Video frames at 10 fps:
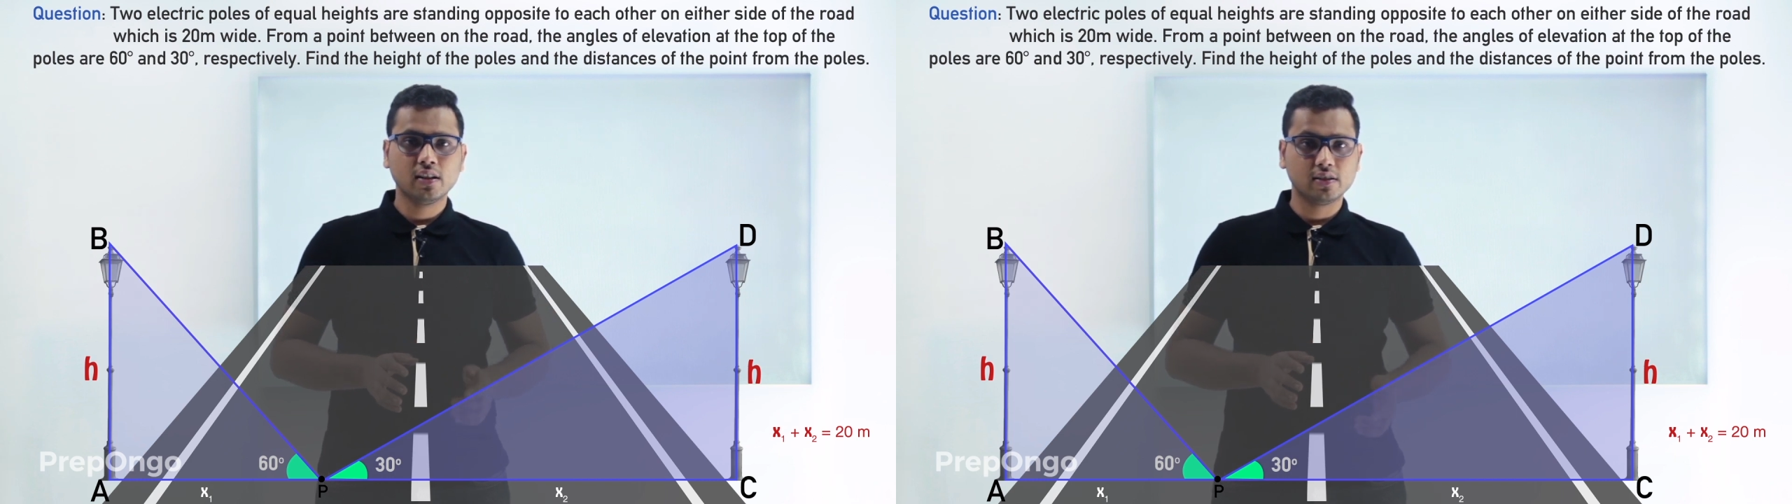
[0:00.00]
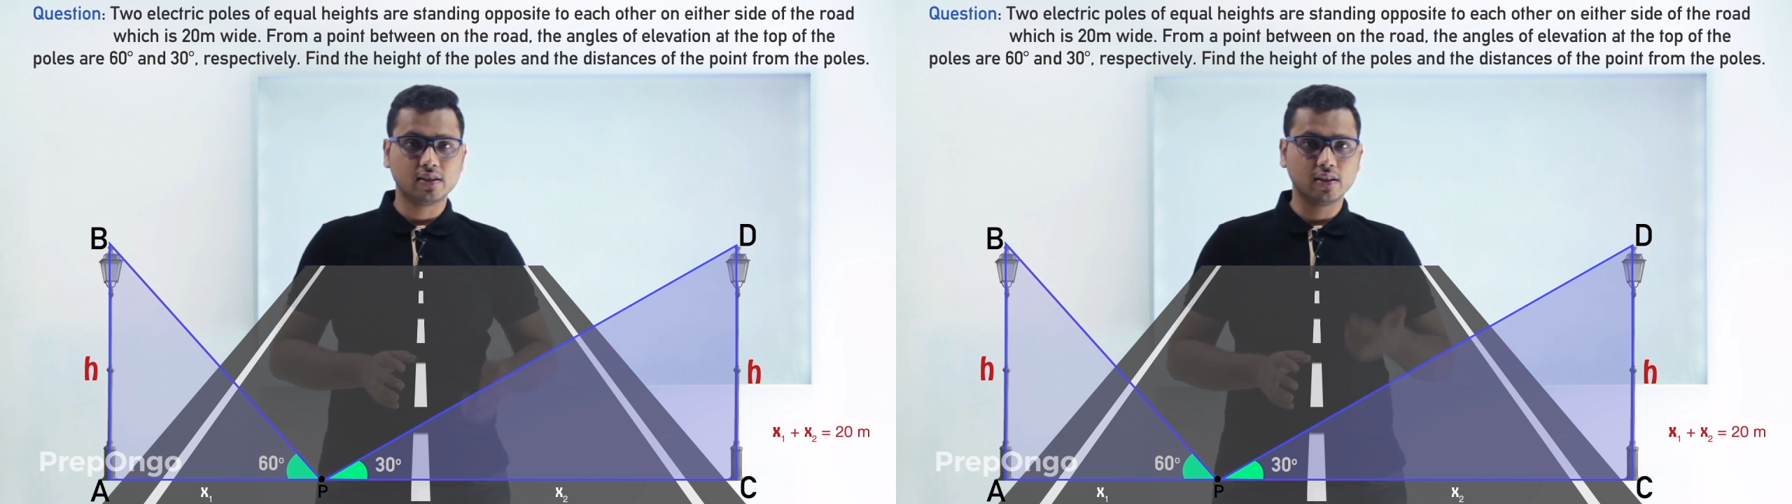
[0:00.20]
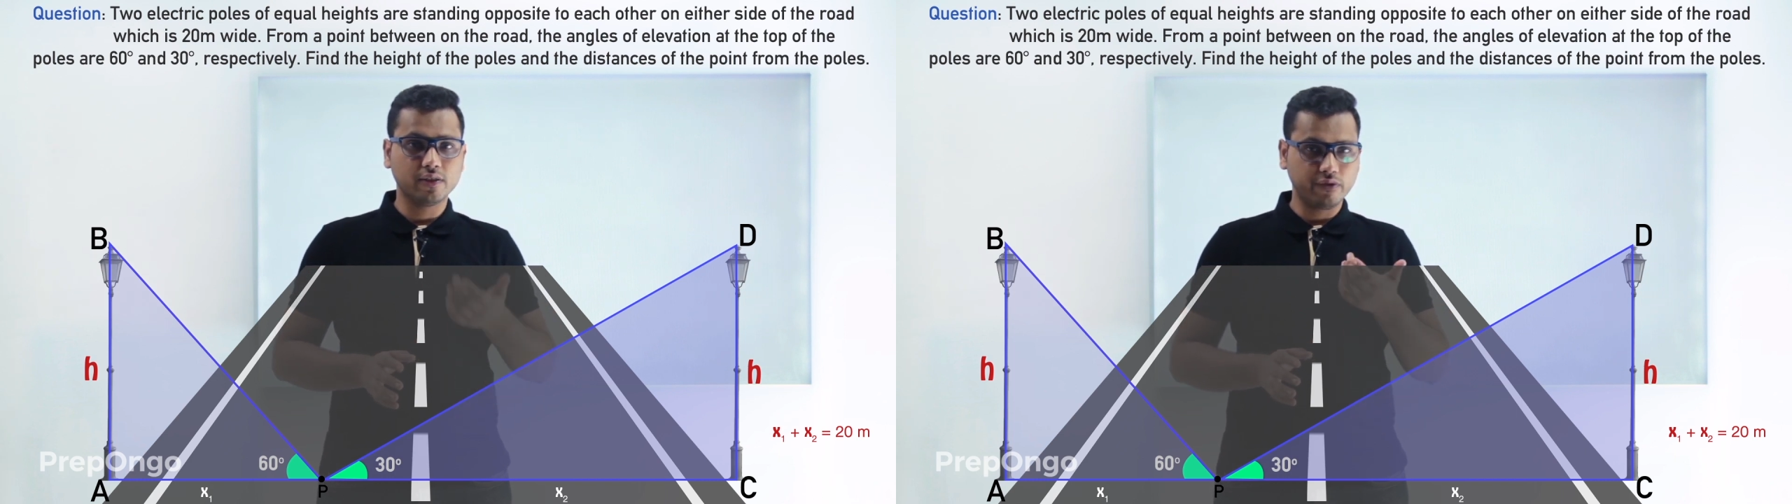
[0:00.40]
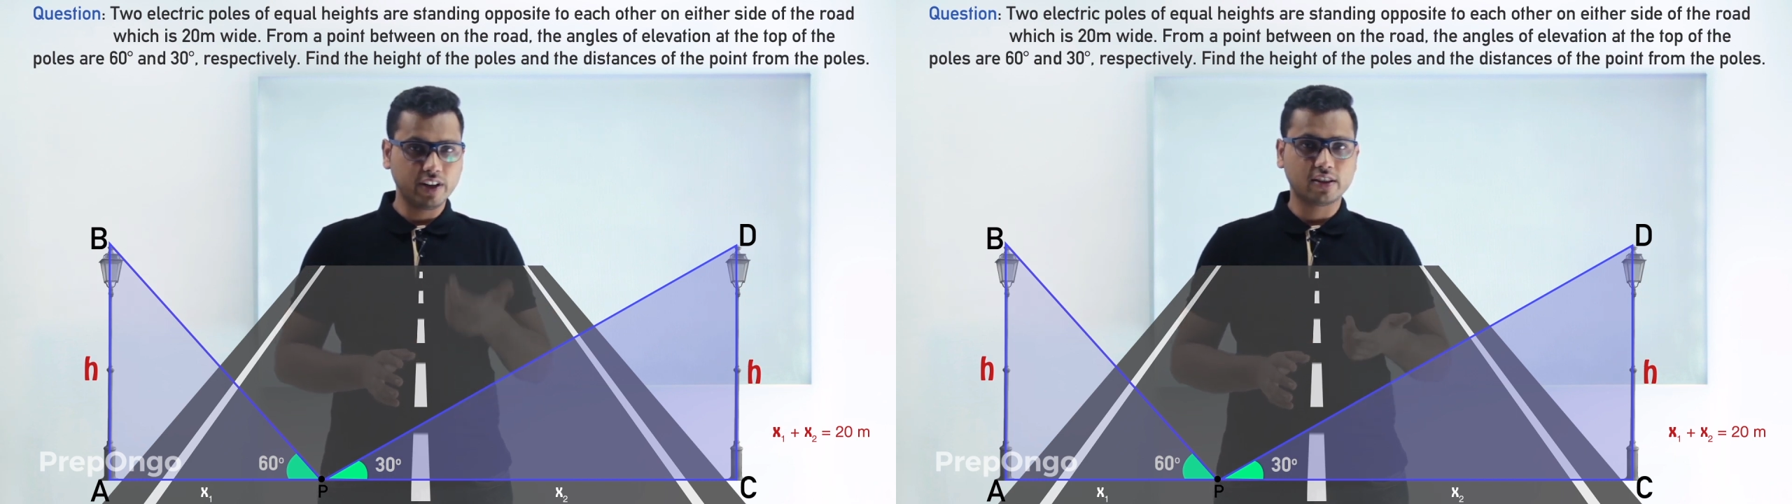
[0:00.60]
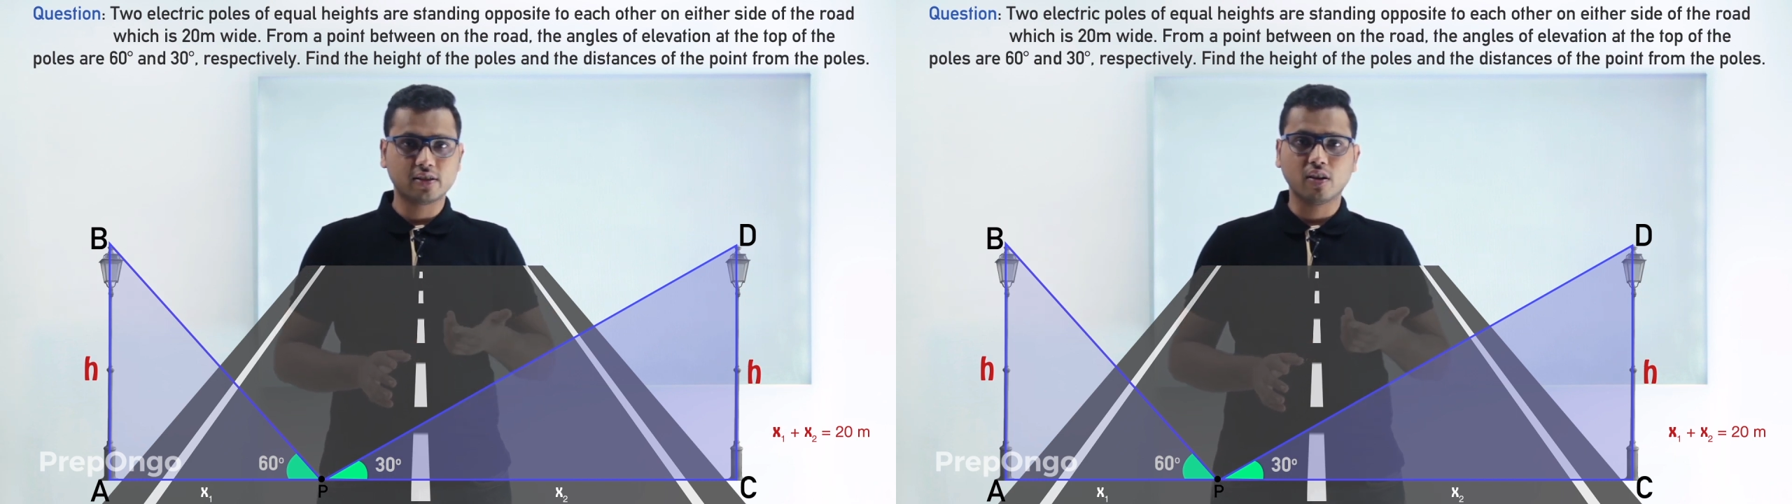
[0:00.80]
the
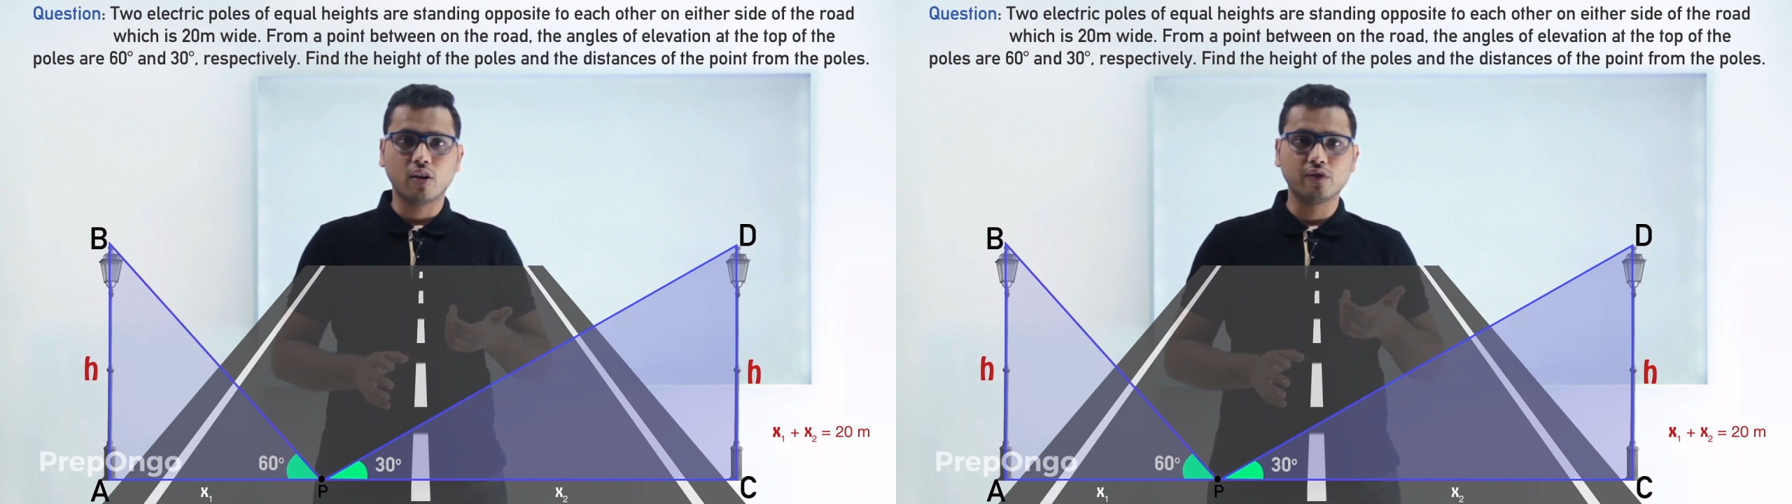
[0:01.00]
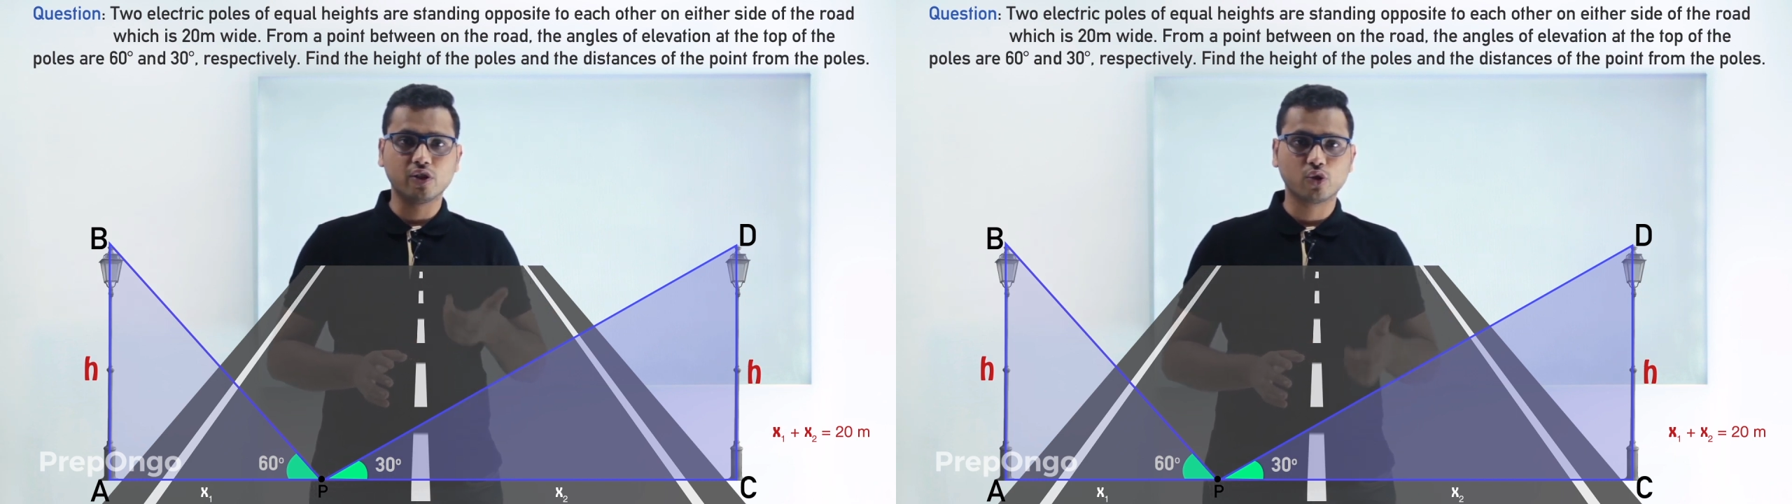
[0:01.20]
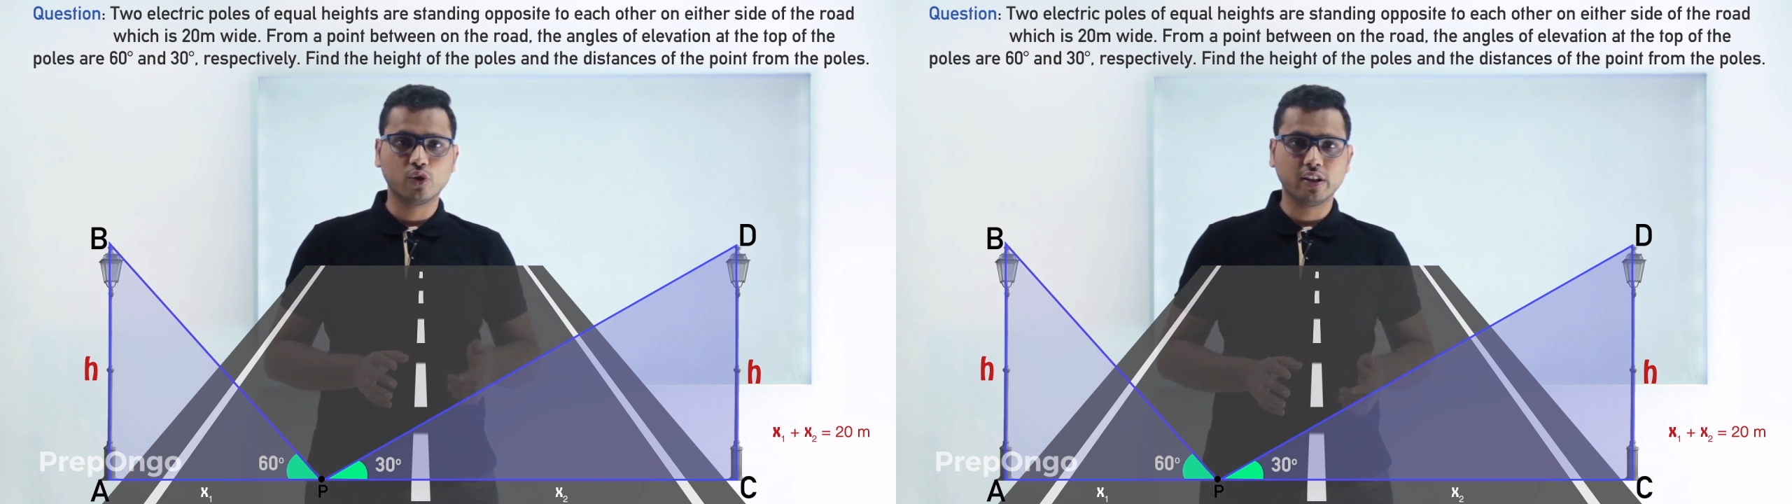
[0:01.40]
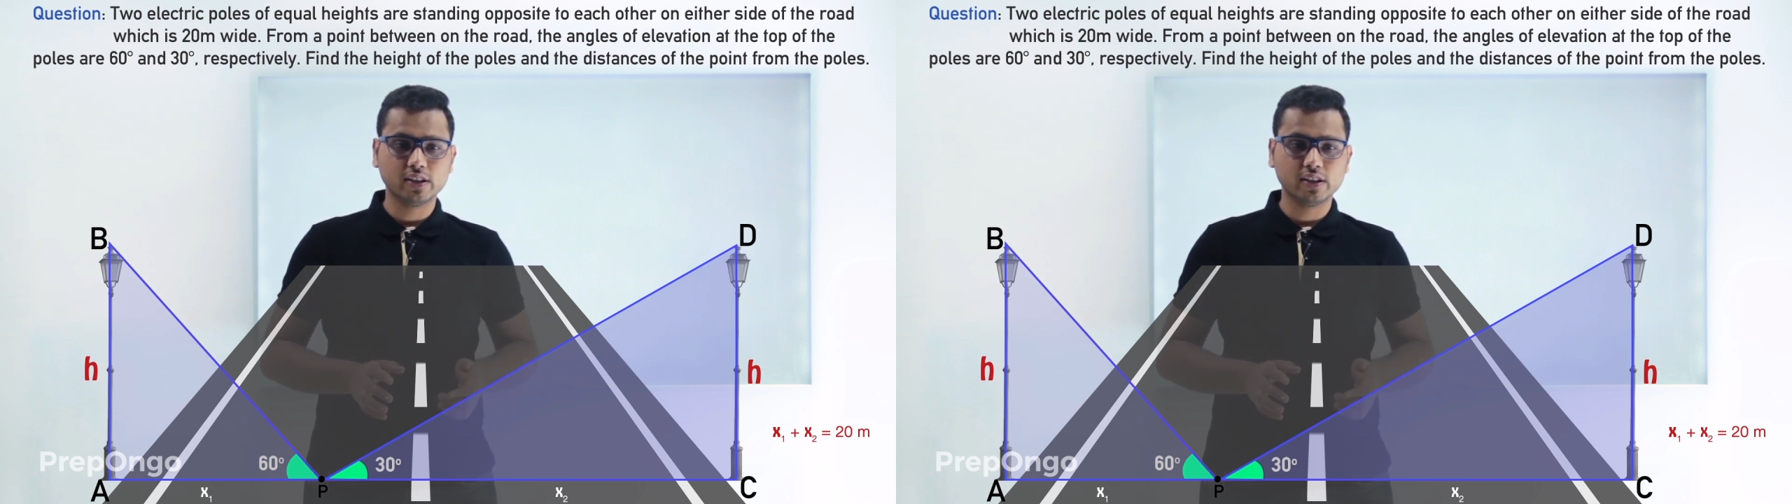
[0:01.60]
width of the road